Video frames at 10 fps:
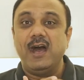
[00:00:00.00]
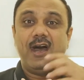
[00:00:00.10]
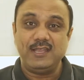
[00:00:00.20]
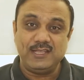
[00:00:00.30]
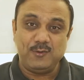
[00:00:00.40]

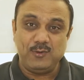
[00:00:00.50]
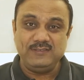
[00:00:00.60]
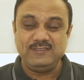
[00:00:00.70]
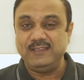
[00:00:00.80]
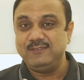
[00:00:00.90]
Another one
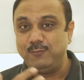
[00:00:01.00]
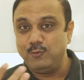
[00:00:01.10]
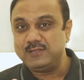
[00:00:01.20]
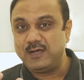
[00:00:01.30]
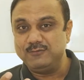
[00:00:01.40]
says
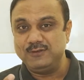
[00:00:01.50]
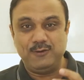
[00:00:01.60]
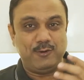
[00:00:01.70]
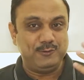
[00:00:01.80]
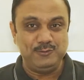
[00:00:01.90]
4,000
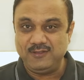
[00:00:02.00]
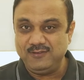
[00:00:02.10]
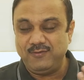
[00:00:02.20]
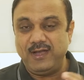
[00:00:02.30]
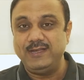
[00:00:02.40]
or
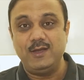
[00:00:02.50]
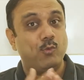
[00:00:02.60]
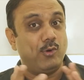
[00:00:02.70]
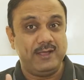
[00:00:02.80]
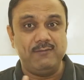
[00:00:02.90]
2,500,
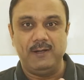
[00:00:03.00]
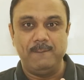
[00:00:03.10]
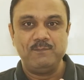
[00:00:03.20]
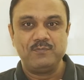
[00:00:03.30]
whatever.